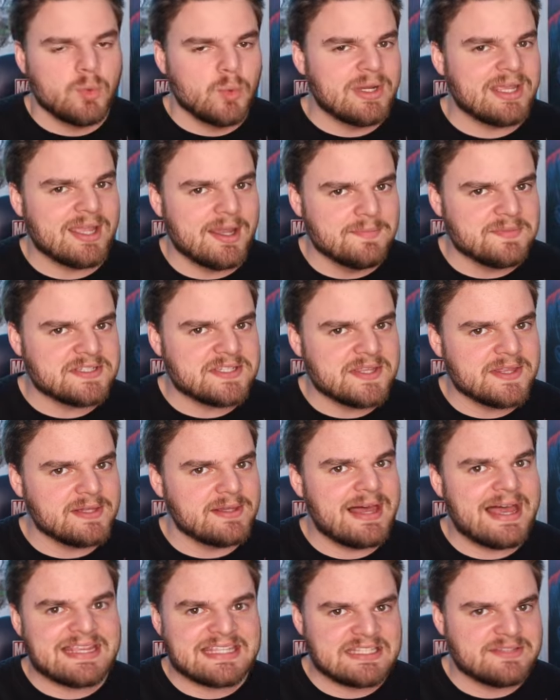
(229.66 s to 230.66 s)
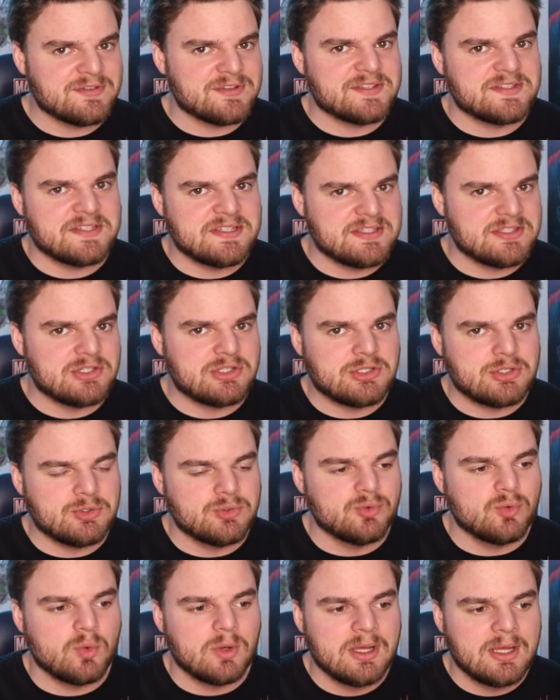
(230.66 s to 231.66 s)
But when it comes to The Last of Us Season
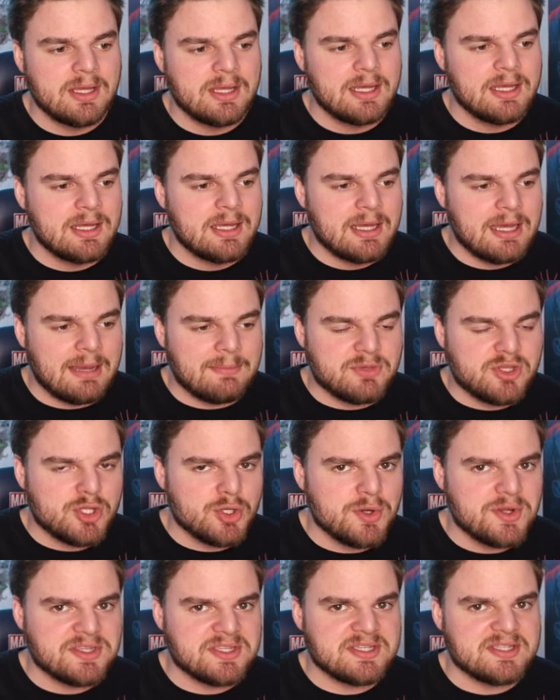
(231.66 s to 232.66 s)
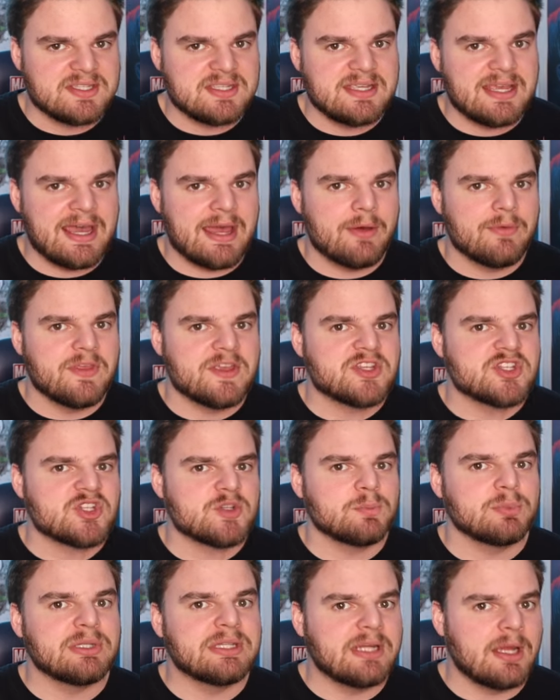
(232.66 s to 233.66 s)
2, I'm curious to see how they
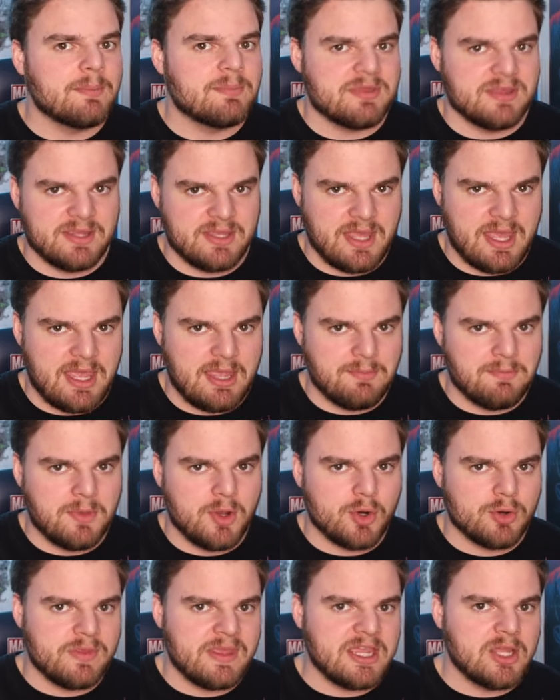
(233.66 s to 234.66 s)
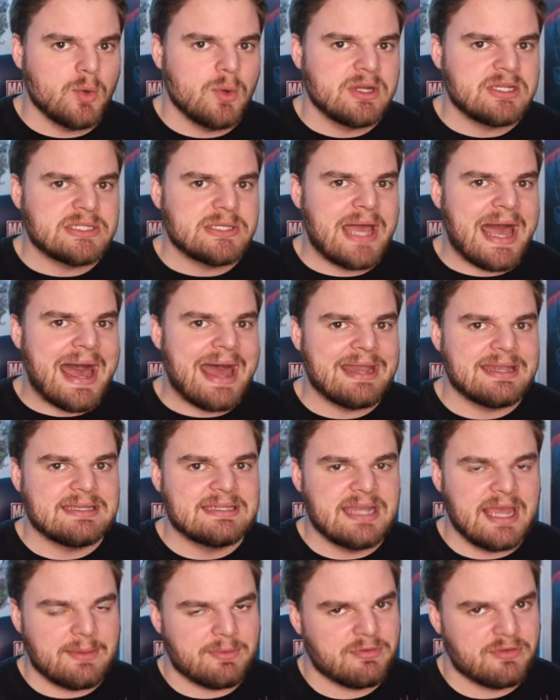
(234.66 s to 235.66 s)
split up the game. Are they going to add
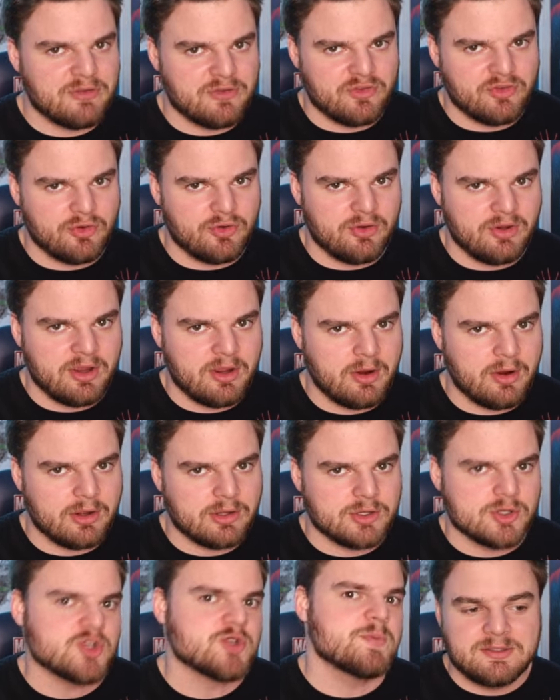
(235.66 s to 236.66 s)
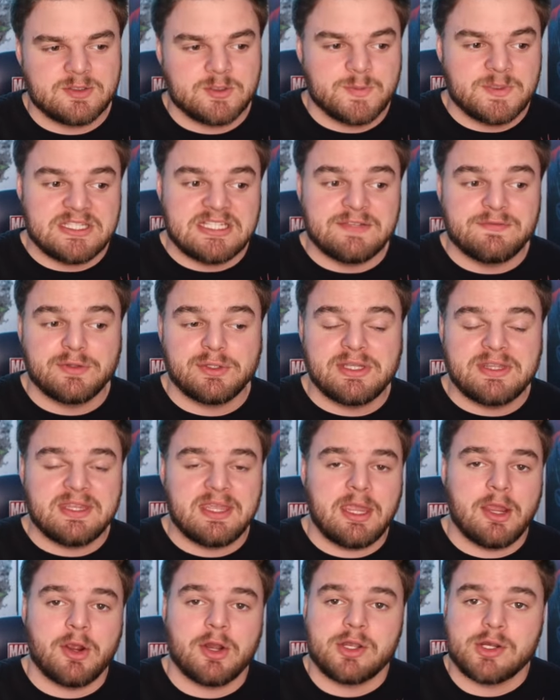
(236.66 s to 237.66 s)
depth to certain characters, specifically the
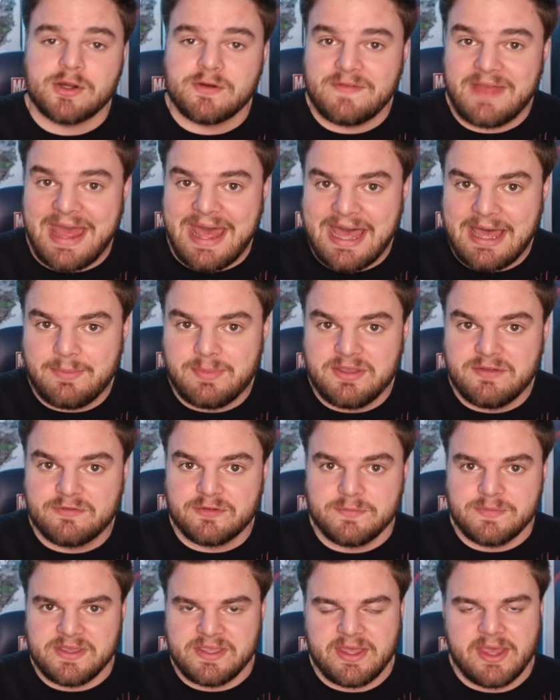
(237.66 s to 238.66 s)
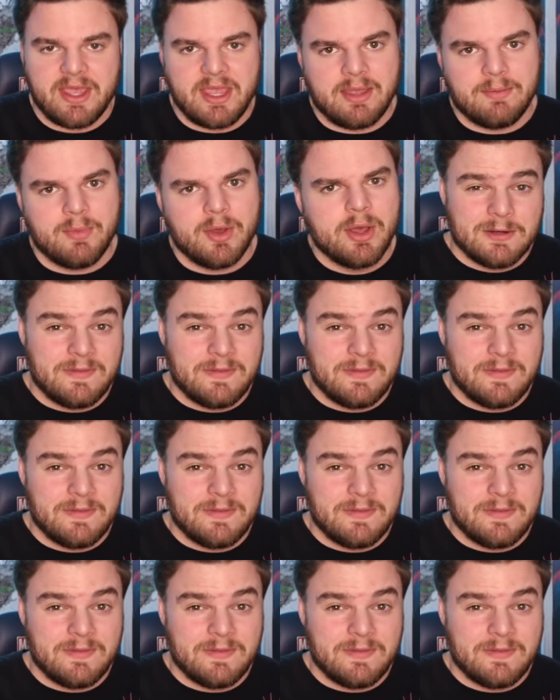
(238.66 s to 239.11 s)
character of Abby from the game?